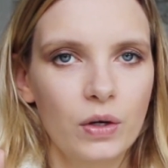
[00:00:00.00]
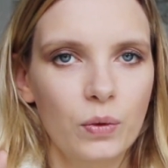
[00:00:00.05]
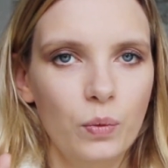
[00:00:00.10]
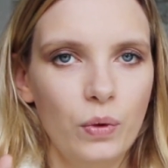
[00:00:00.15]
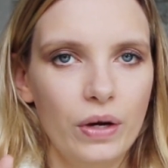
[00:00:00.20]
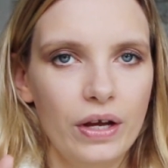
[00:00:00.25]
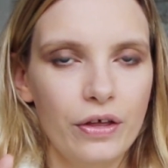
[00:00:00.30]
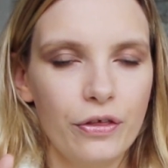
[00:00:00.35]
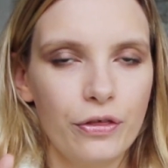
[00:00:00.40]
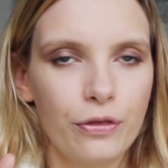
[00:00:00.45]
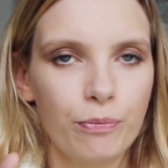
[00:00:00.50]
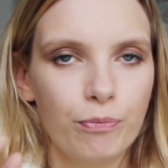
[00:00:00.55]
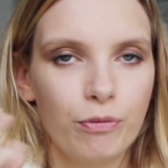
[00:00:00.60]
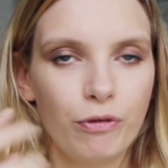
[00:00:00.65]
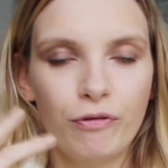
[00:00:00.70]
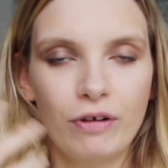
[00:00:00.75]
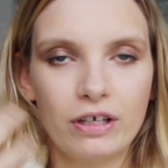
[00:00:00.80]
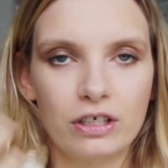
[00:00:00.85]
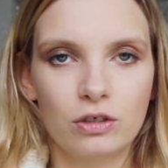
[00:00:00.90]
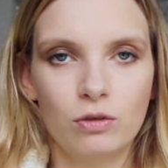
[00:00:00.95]
with
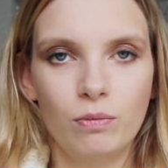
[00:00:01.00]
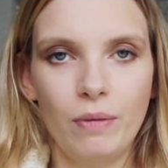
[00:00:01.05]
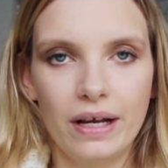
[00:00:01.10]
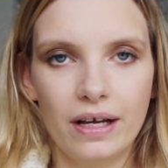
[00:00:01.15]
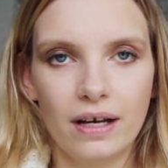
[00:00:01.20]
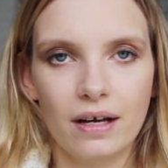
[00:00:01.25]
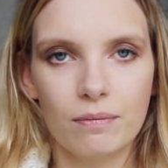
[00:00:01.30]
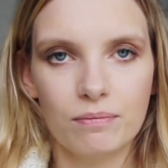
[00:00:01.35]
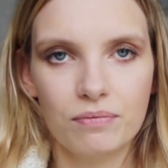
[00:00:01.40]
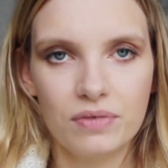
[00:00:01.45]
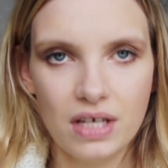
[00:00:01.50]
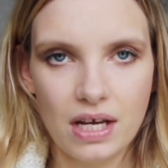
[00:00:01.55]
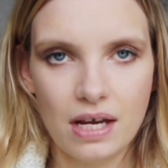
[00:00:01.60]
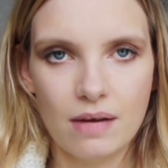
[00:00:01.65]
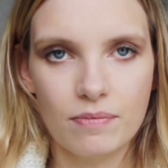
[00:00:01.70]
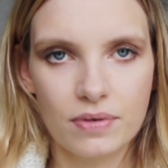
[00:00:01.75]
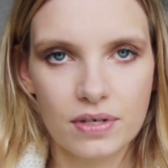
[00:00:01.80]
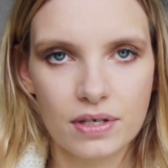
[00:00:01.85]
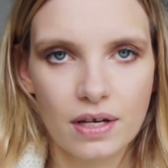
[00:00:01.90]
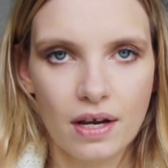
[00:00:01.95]
professional makeup
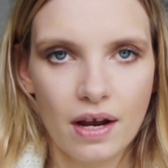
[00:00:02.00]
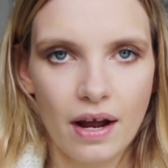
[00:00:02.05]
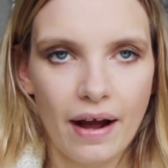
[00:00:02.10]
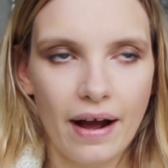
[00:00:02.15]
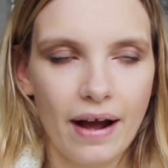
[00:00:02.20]
tips.